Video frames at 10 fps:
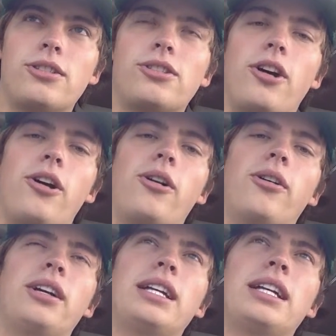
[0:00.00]

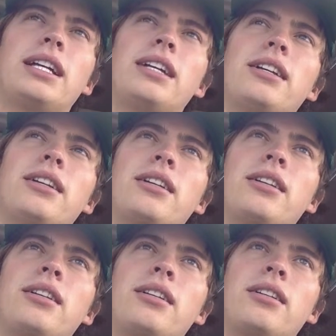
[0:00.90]
So
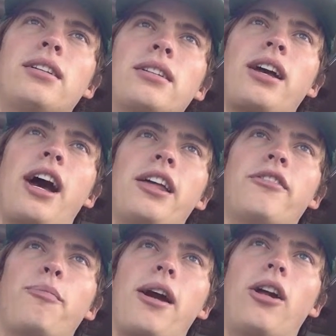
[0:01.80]
kind
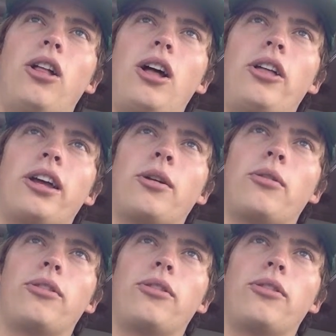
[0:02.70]
of paralleling